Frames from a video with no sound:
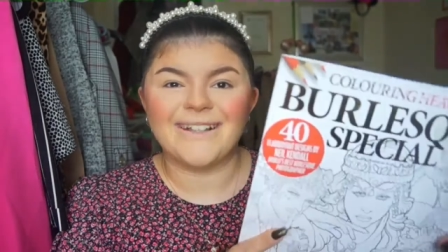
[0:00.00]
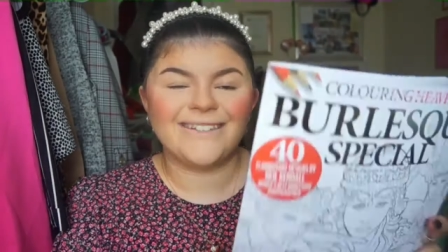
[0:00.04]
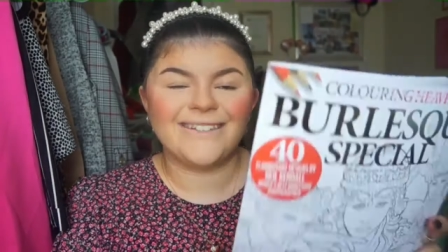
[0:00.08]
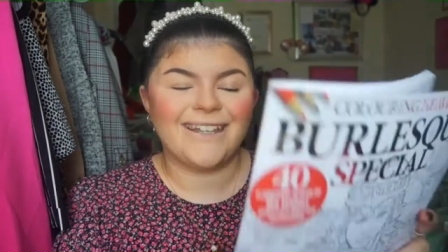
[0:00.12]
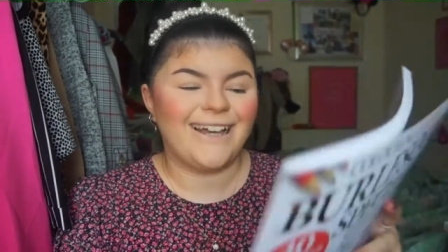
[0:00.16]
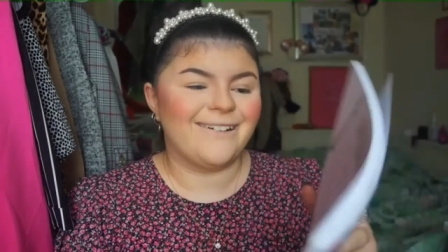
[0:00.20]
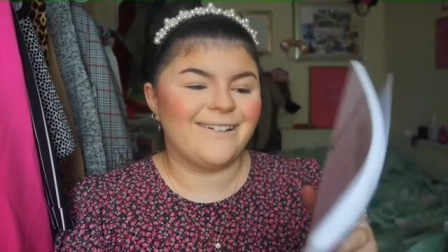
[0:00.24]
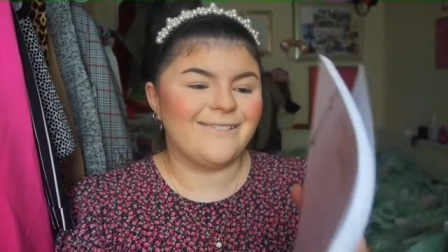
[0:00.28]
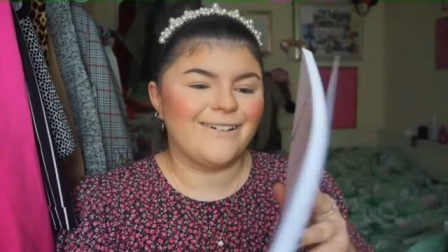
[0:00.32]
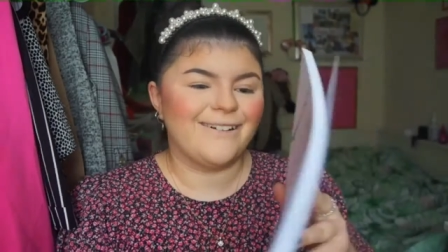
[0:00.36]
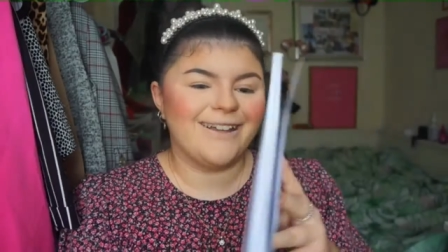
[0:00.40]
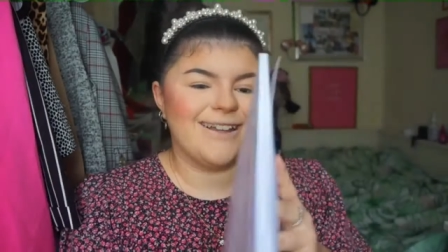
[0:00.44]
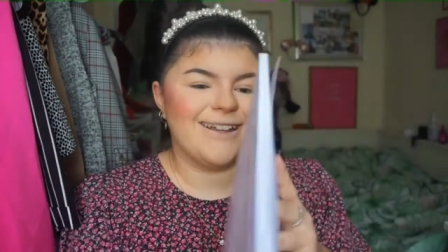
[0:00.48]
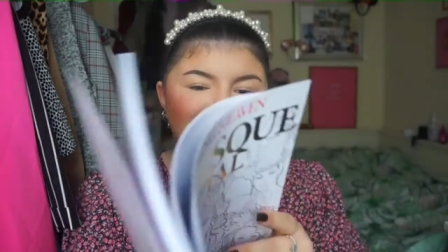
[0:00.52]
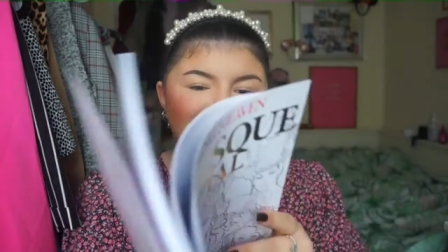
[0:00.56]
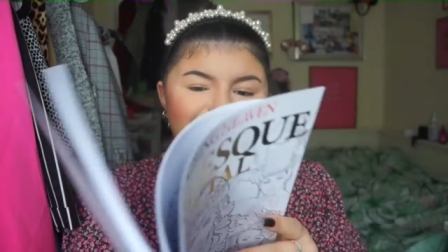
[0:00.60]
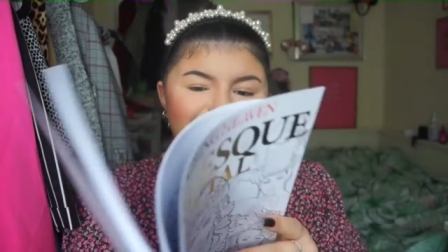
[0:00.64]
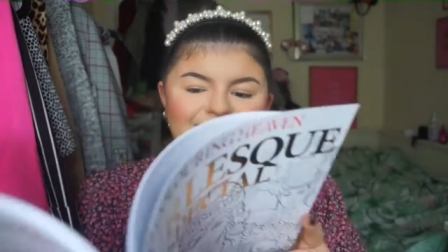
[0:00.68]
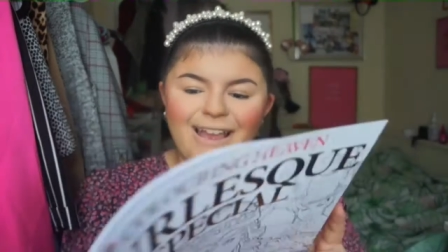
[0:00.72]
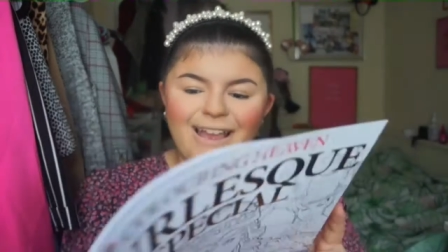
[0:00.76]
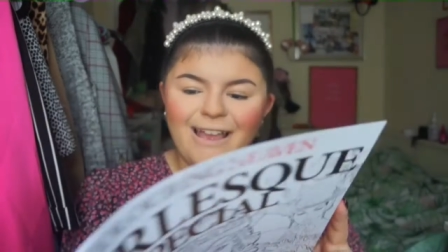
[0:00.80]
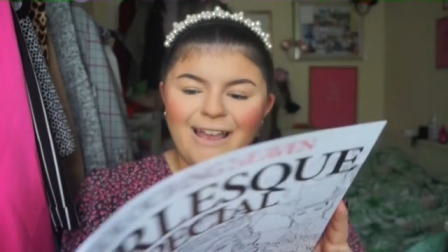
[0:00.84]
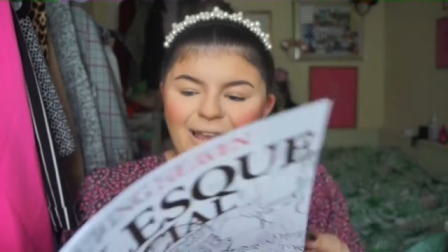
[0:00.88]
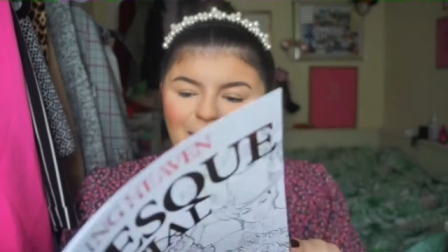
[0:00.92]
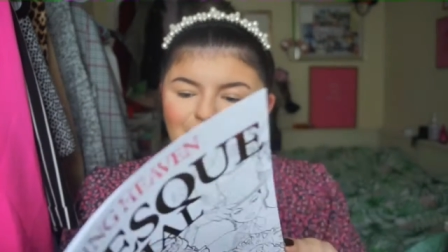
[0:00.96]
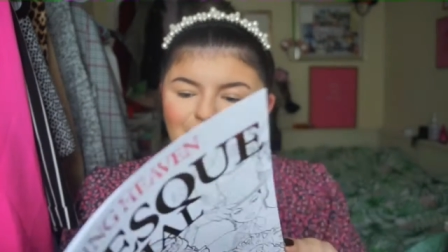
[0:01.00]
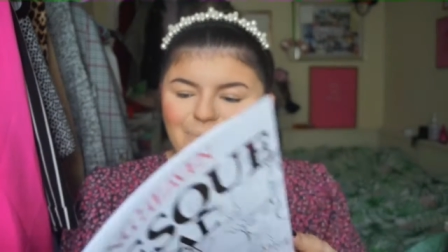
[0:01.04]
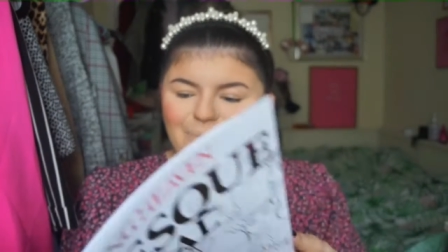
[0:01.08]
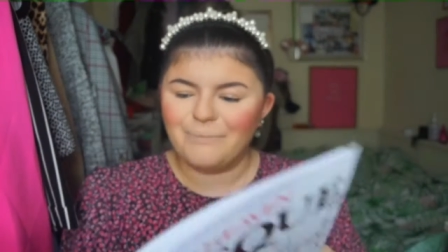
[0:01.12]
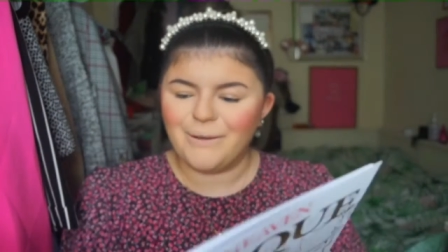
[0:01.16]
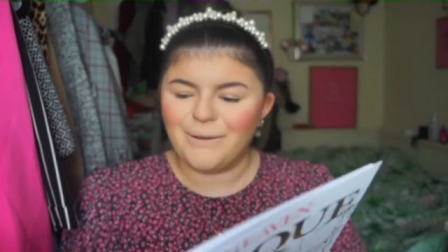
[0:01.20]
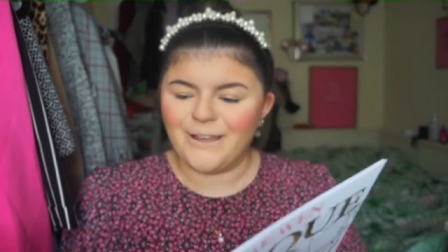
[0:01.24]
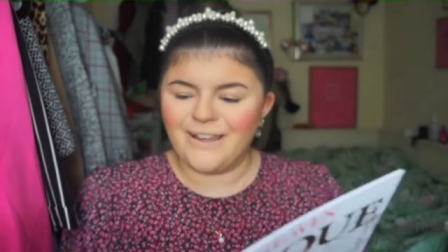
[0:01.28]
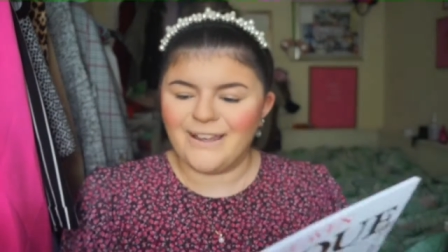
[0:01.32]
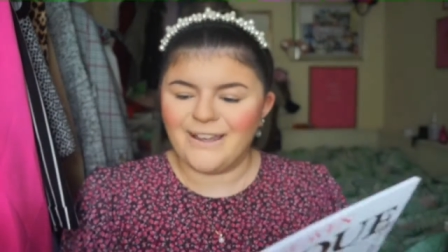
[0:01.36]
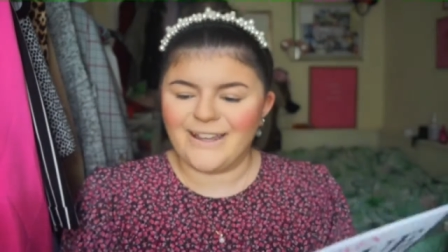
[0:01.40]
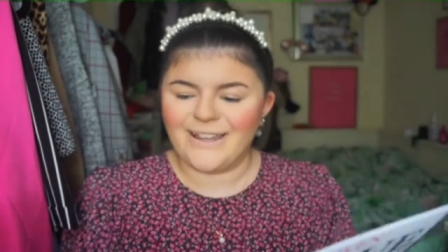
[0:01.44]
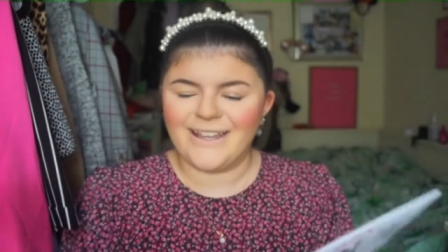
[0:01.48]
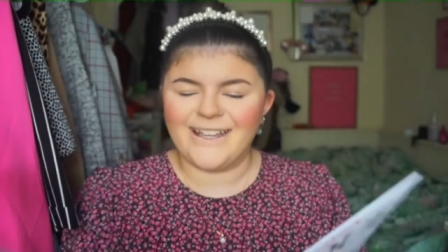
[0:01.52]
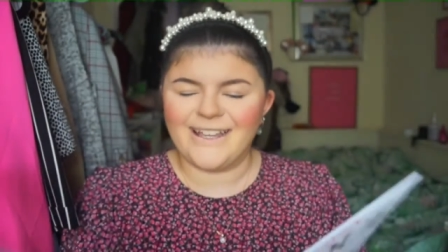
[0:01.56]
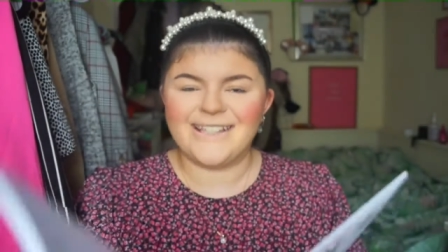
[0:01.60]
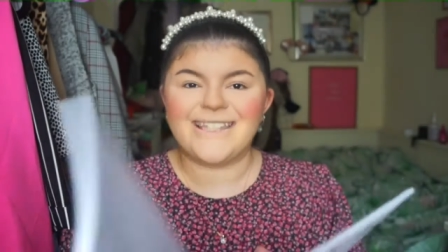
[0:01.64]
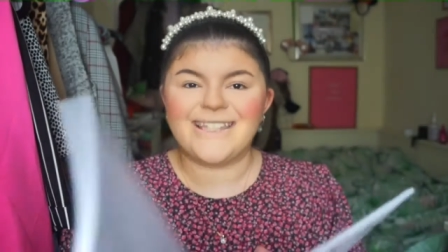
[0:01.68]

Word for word: out, but it's